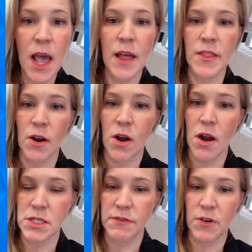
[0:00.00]
There are
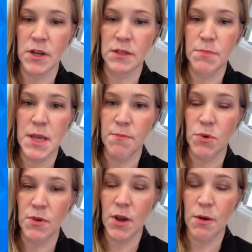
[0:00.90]
different
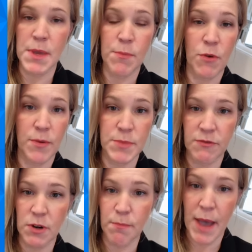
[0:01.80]
people, there are people from
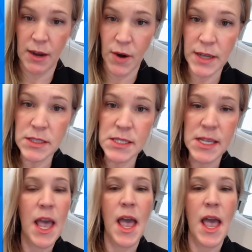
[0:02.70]
different backgrounds.